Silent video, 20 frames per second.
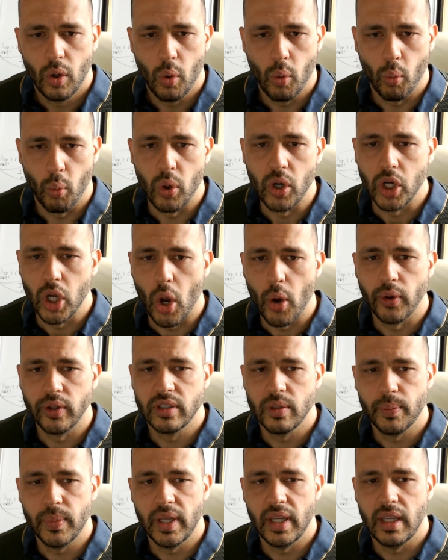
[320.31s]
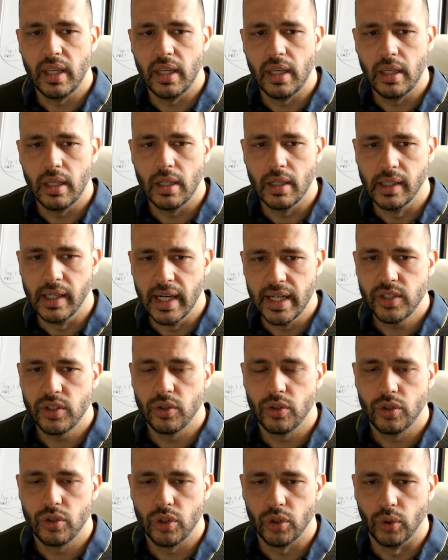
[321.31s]
were going to be
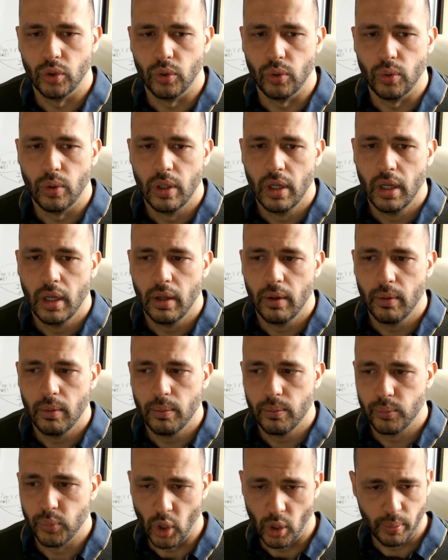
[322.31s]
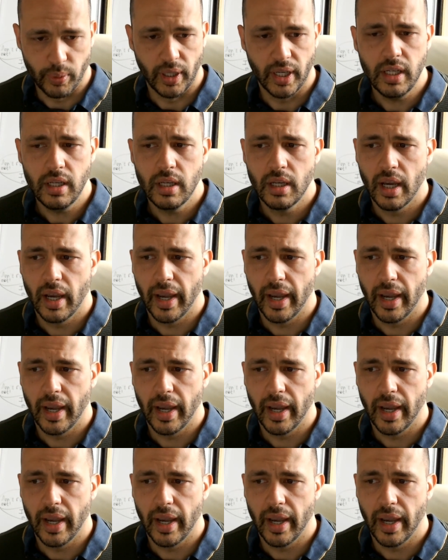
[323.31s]
listened to properly,